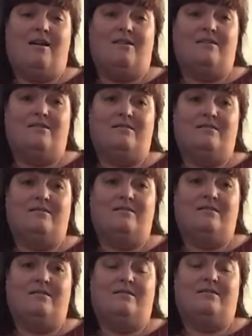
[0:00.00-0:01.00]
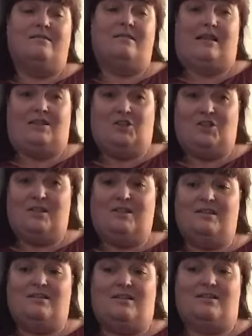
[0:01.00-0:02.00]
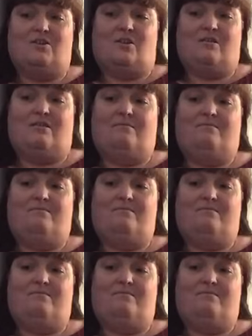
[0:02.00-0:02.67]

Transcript: heart like Jesus's heart.